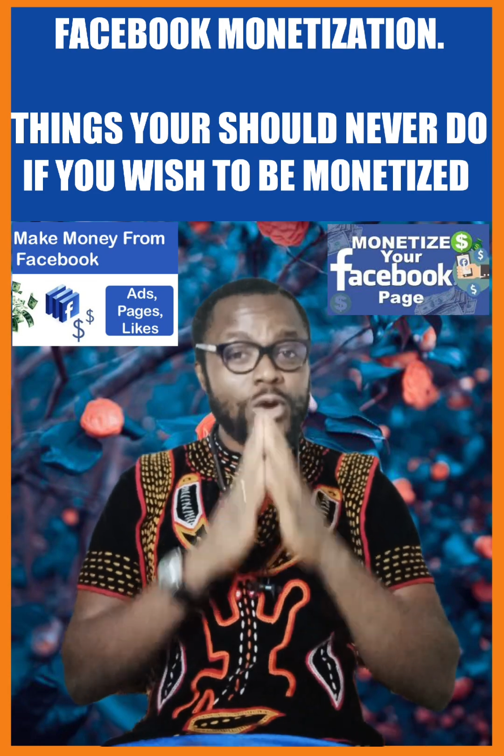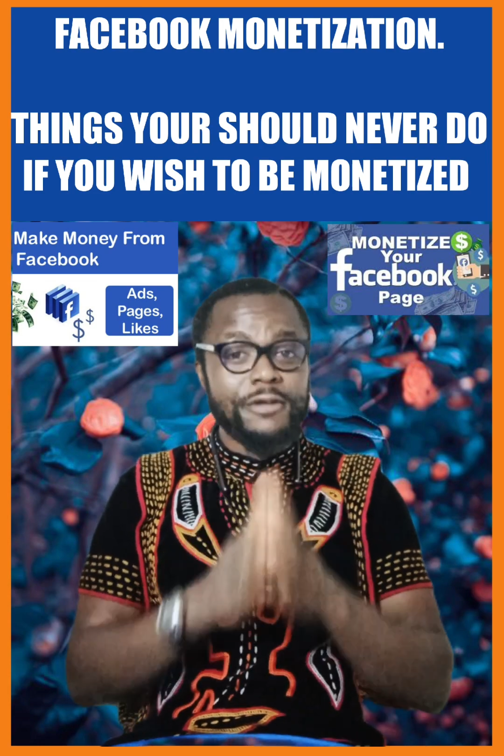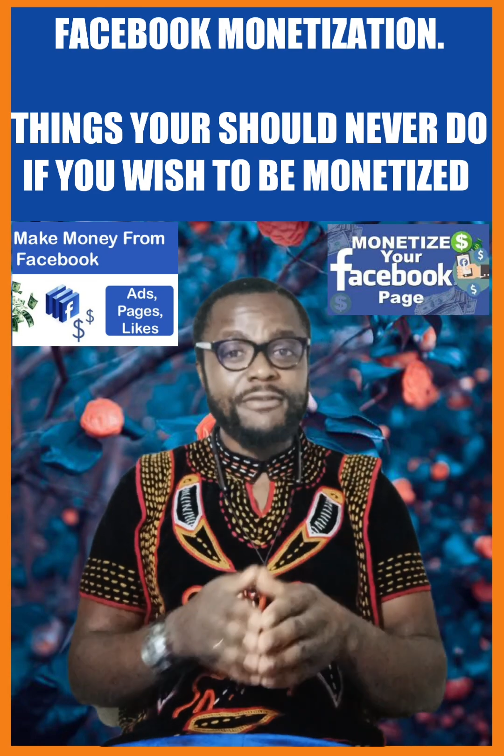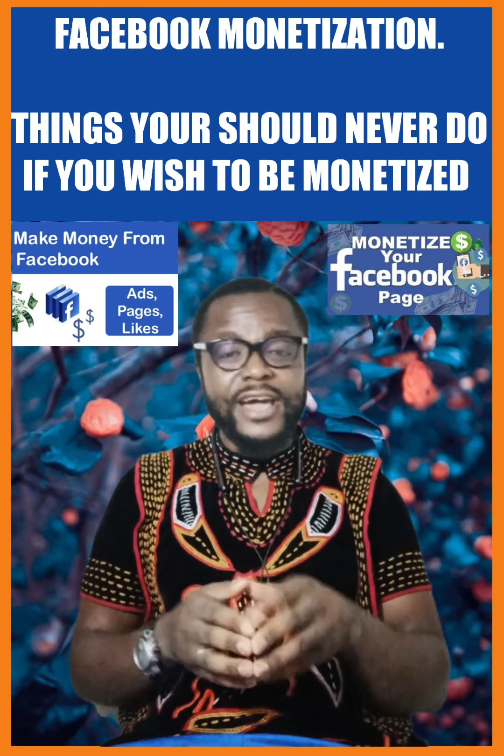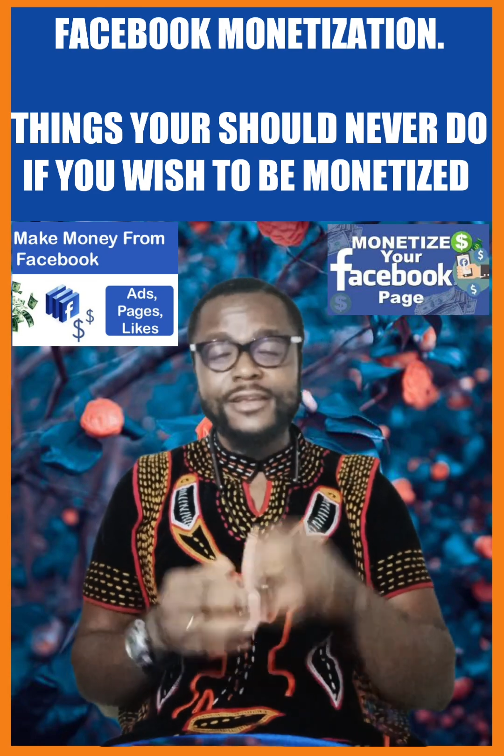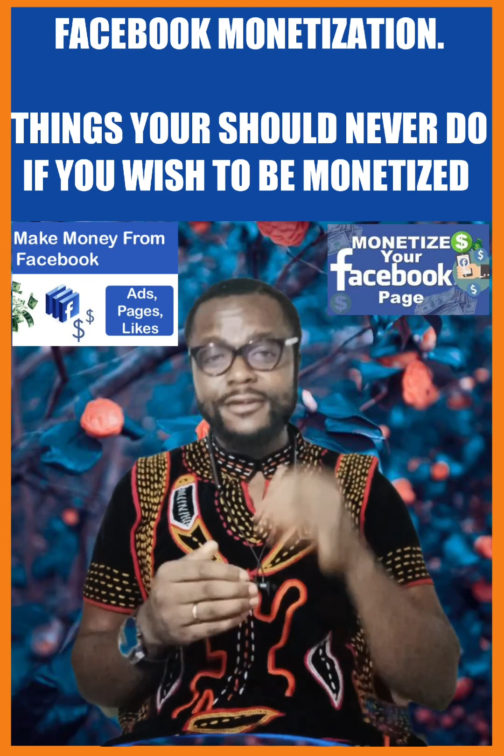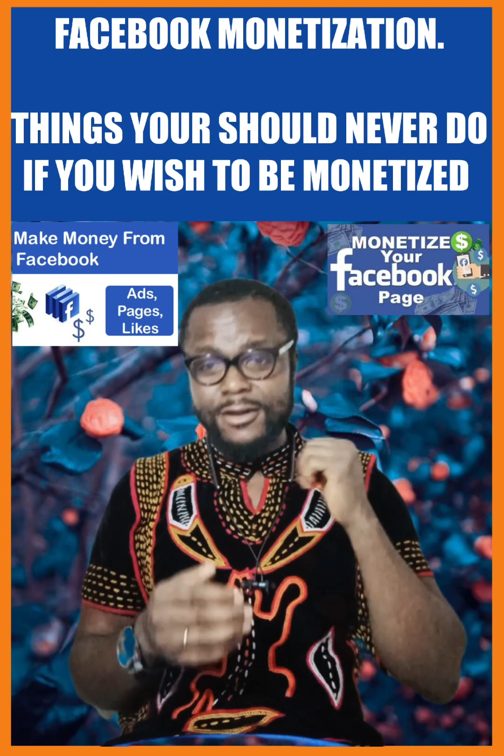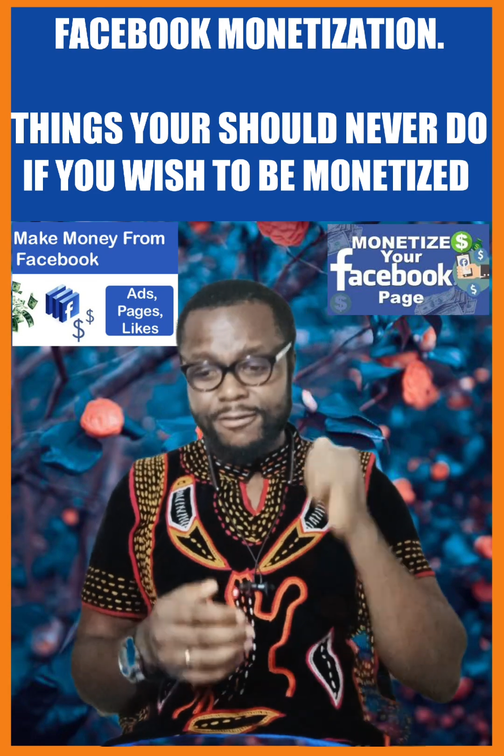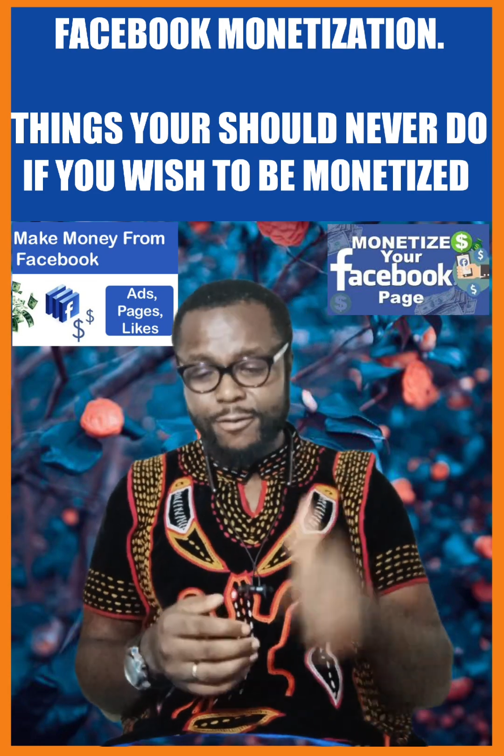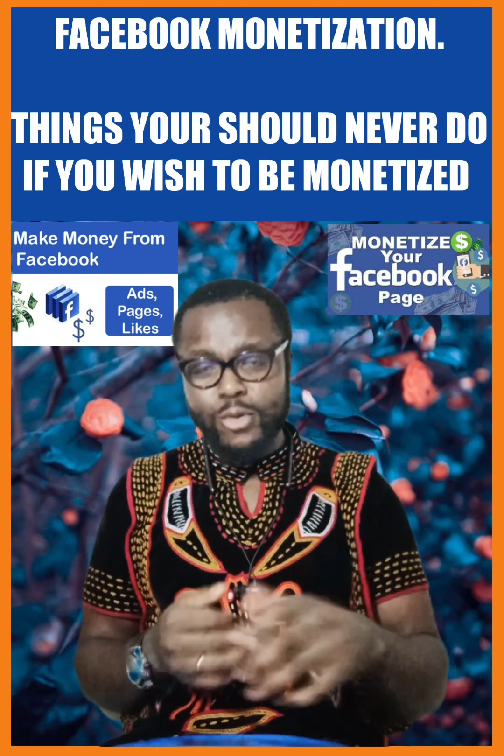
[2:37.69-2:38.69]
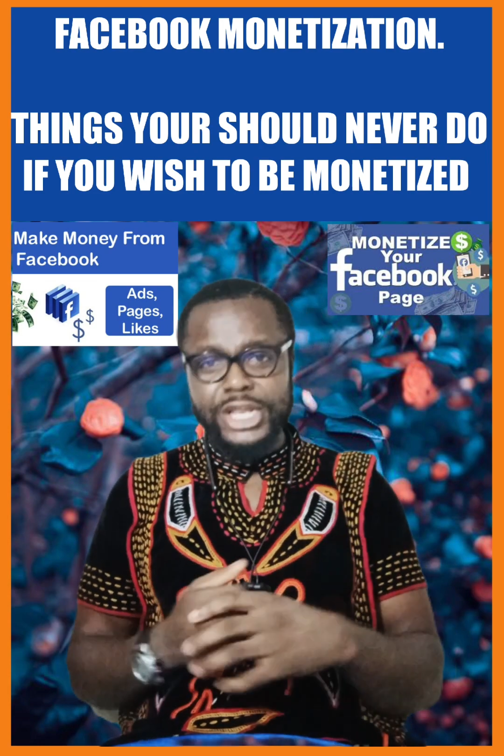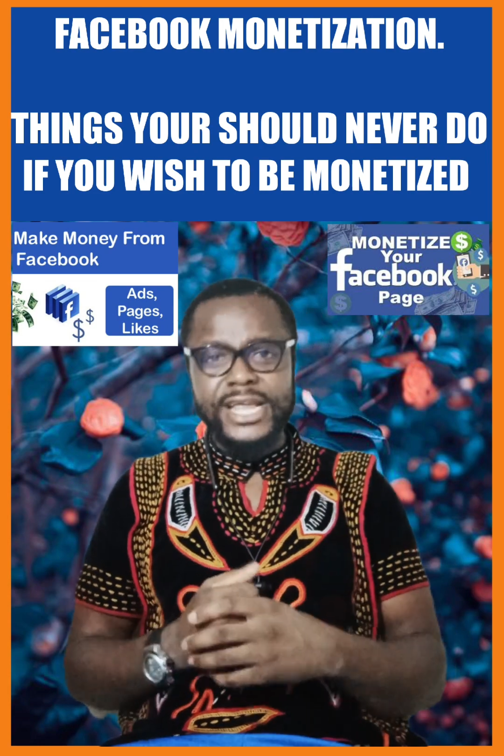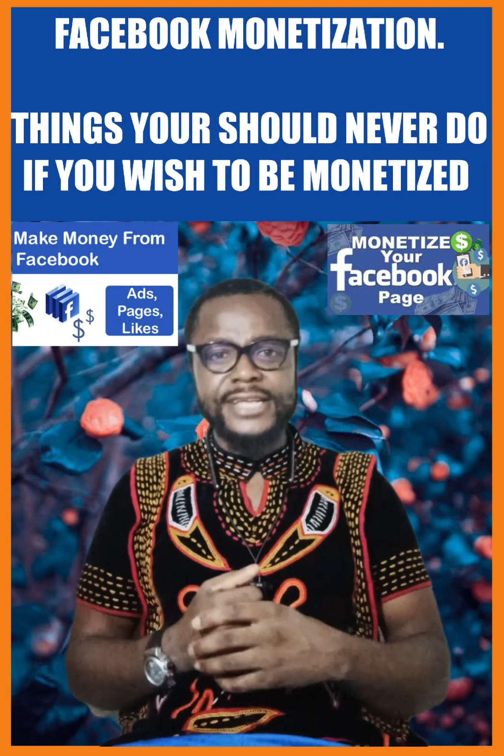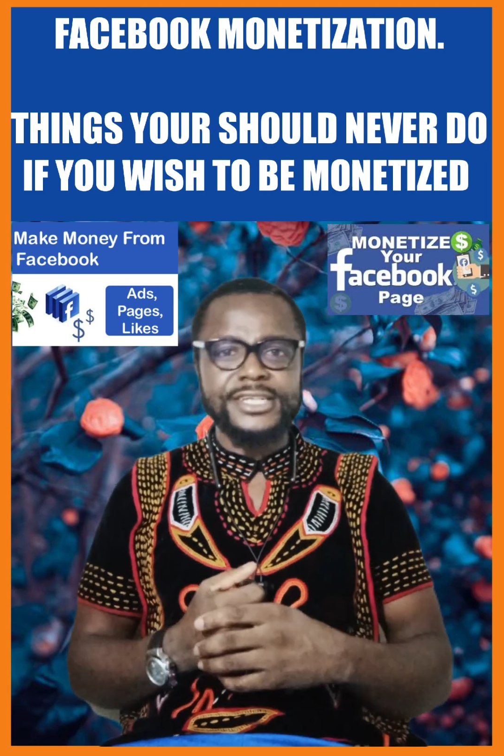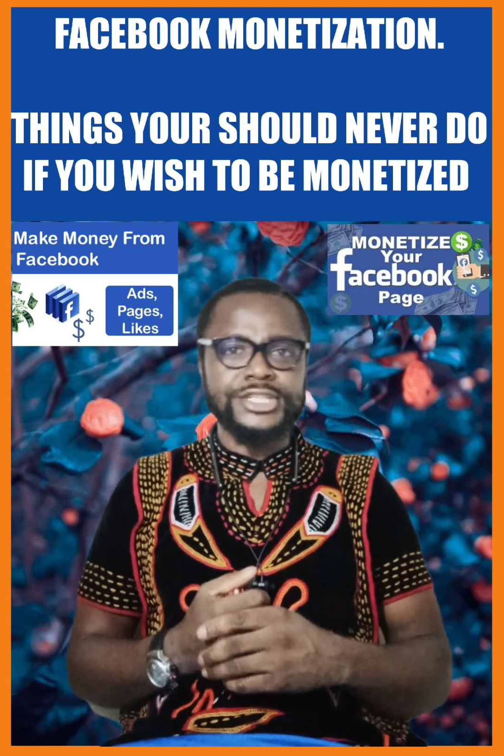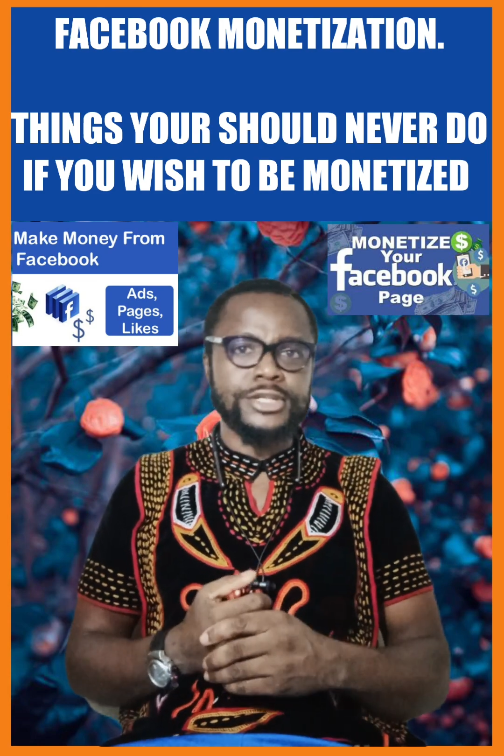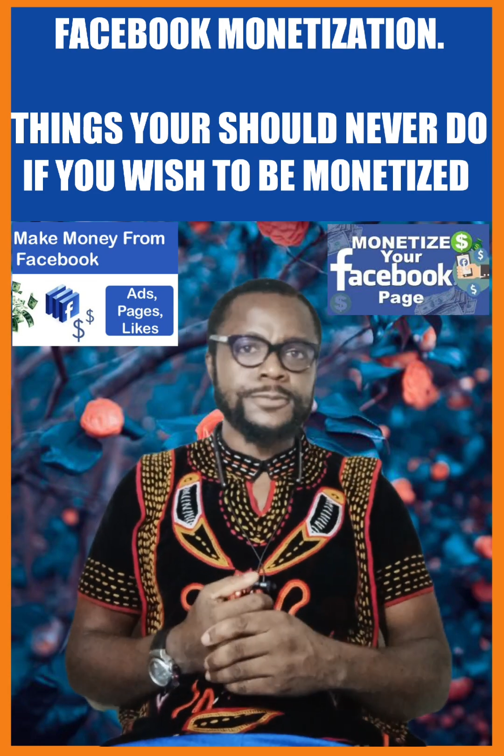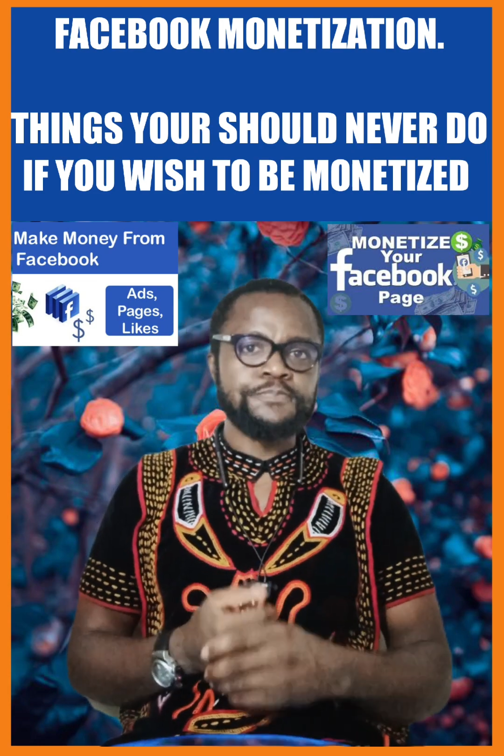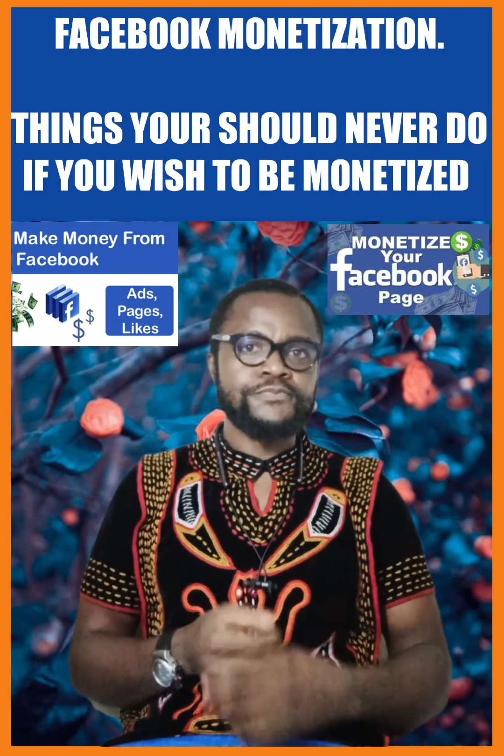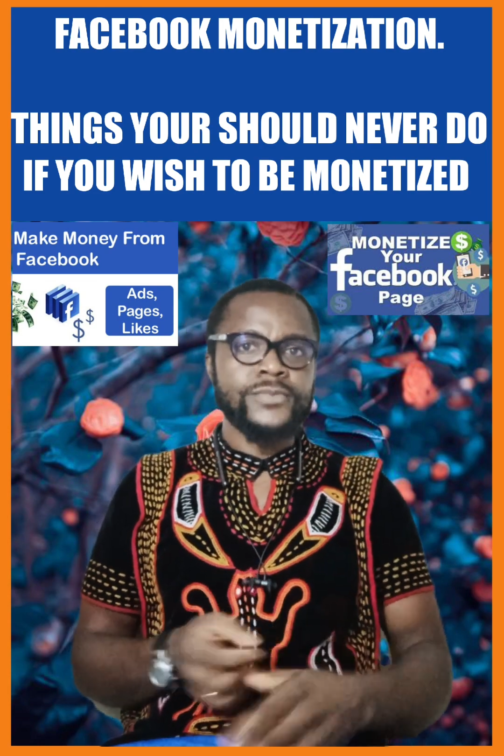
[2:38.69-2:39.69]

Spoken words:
qualified for monetization.